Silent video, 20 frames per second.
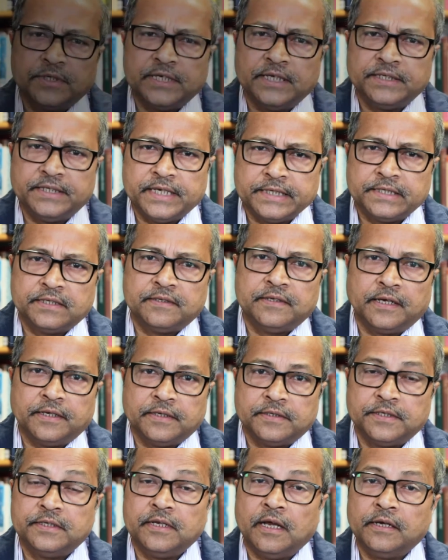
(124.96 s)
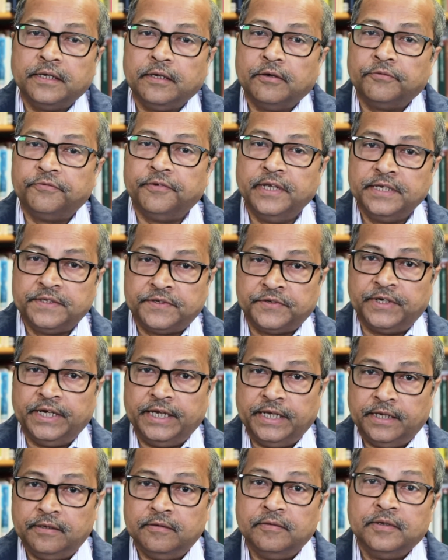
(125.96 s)
suggests that a study of
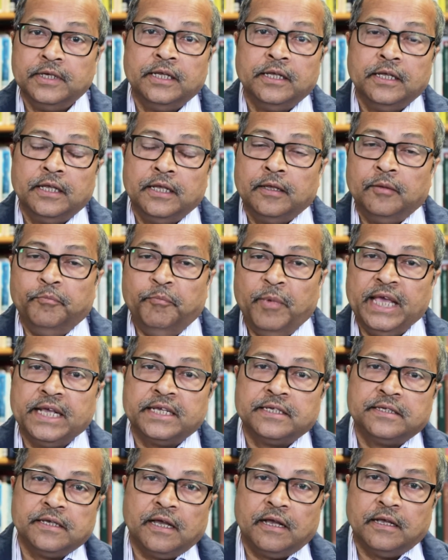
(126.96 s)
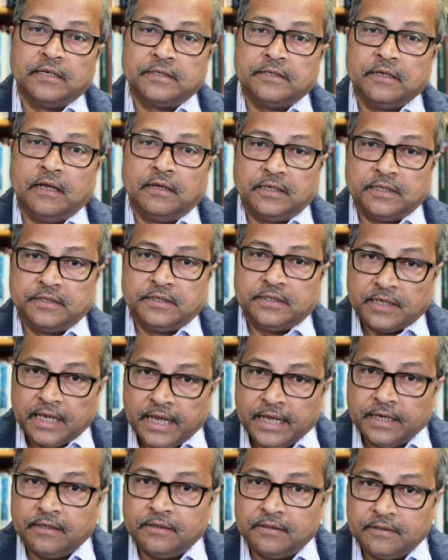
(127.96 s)
history makes us
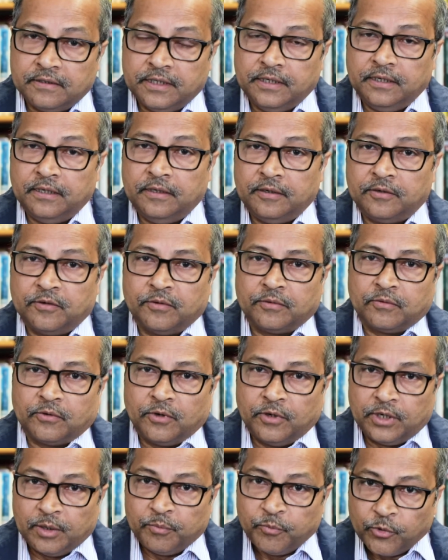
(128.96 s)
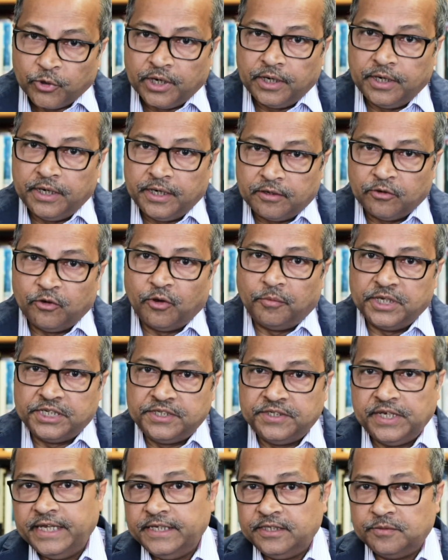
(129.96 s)
understand the contemporary economic
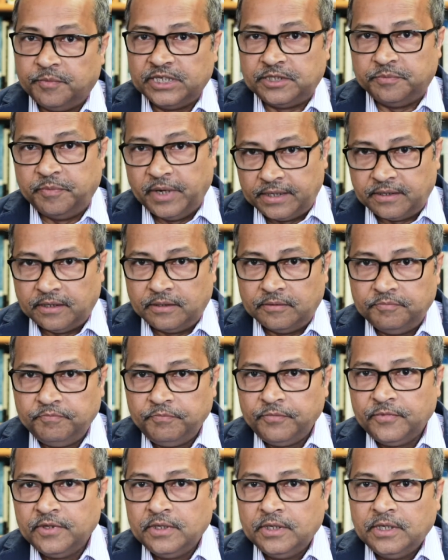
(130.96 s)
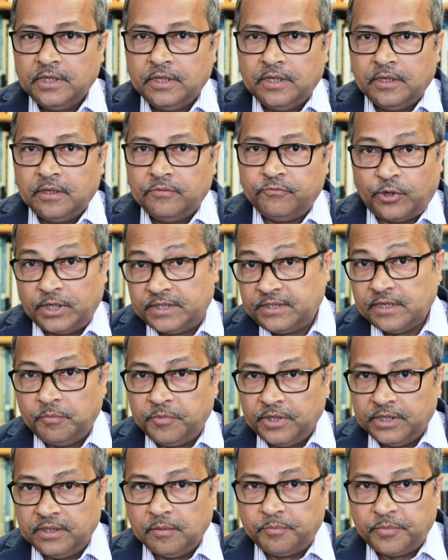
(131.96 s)
change much better. For
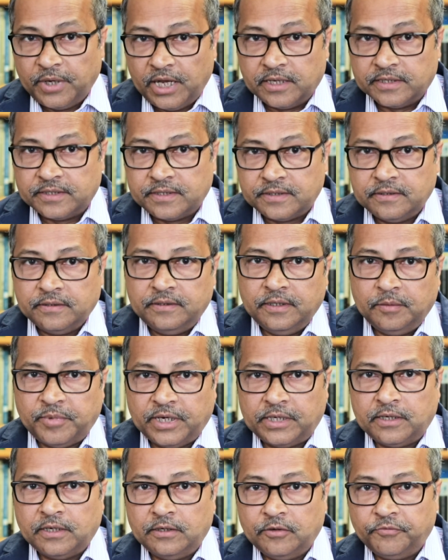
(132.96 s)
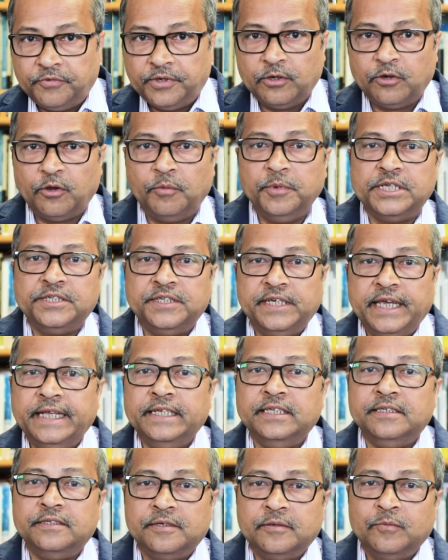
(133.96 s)
example, in the past, the pattern of economic
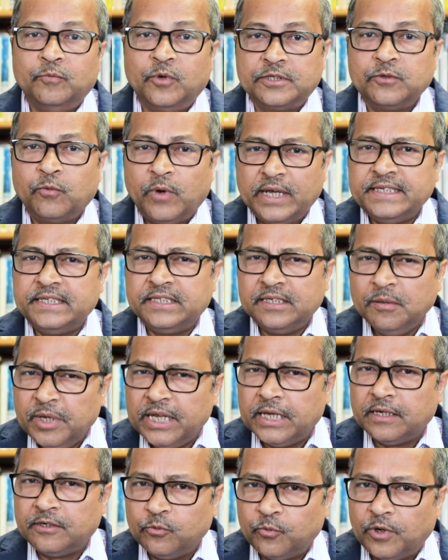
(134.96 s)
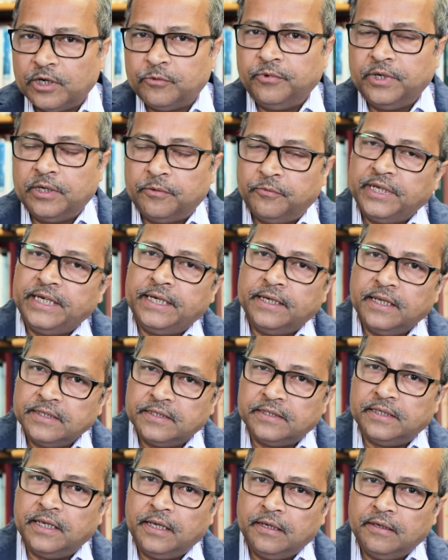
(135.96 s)
change was quite similar to what we are
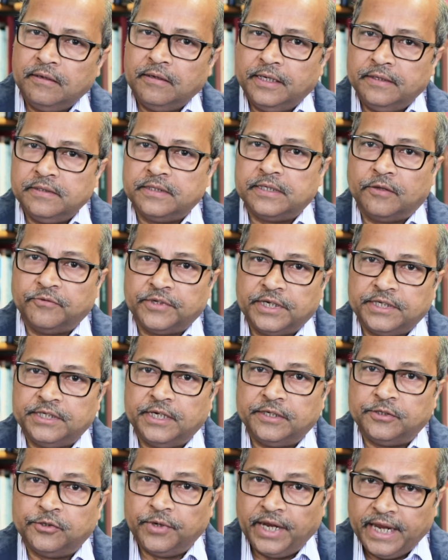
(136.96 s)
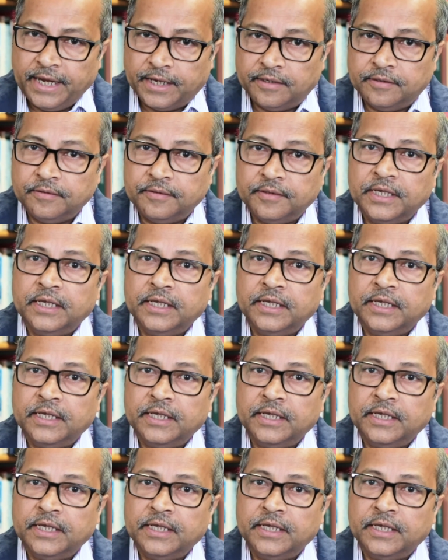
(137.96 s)
witnessing in South Asia today,